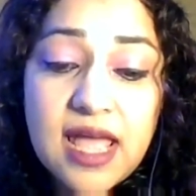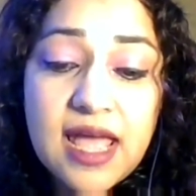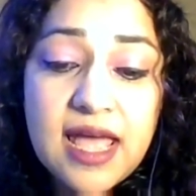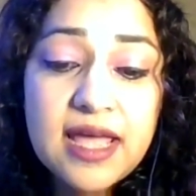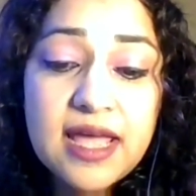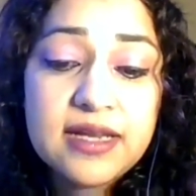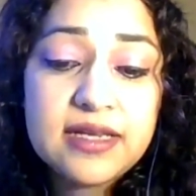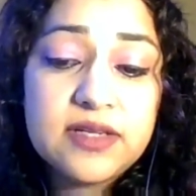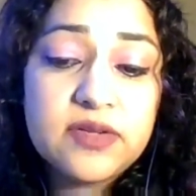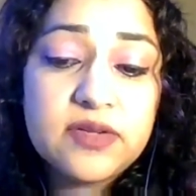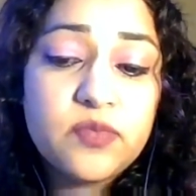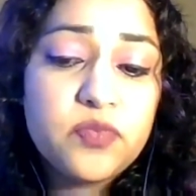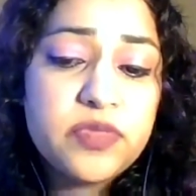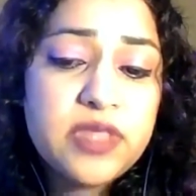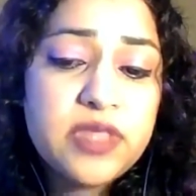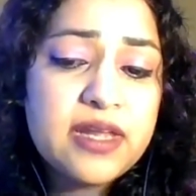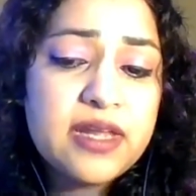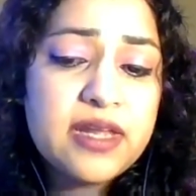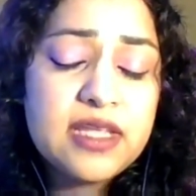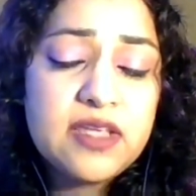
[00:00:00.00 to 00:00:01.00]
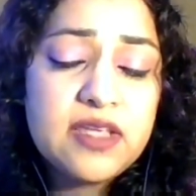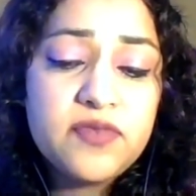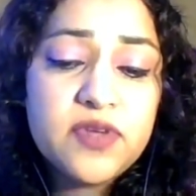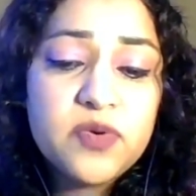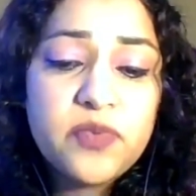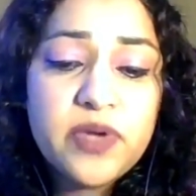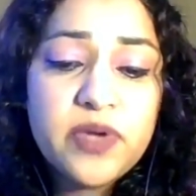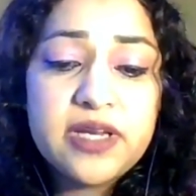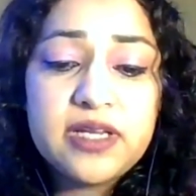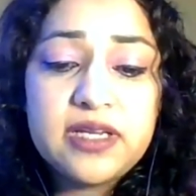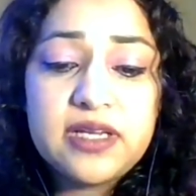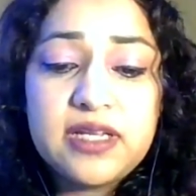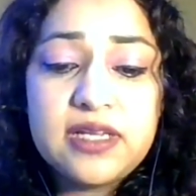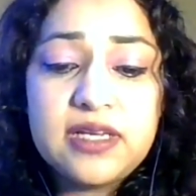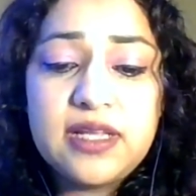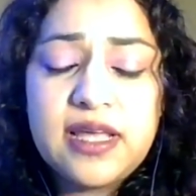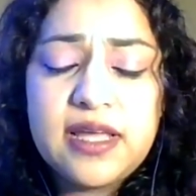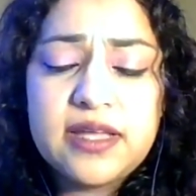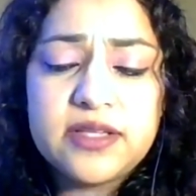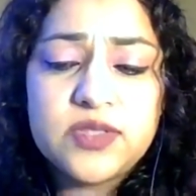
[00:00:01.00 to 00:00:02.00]
And then even when
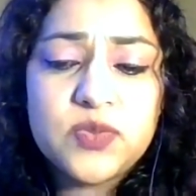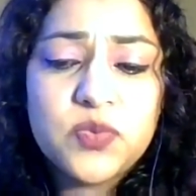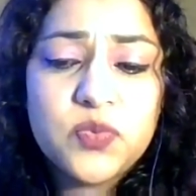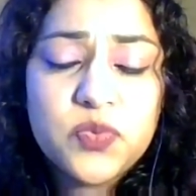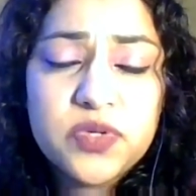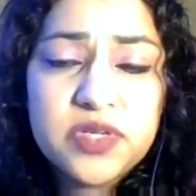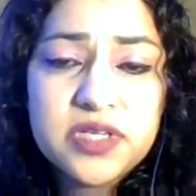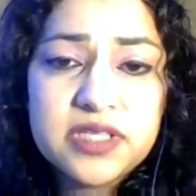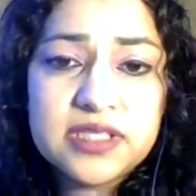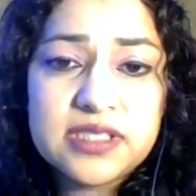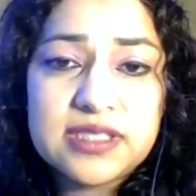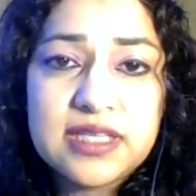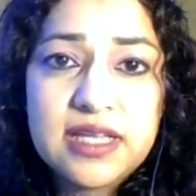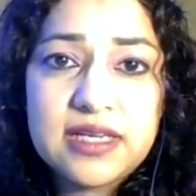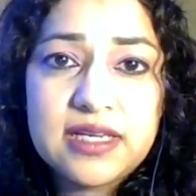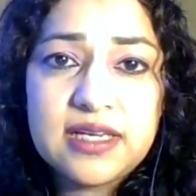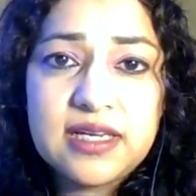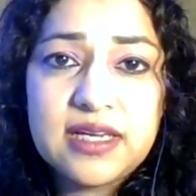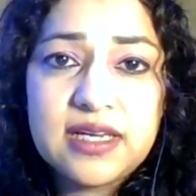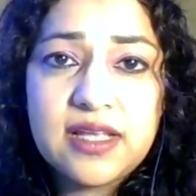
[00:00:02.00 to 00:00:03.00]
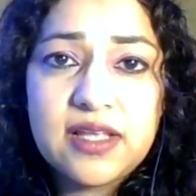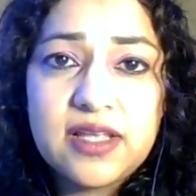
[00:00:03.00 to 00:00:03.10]
it gets worse, and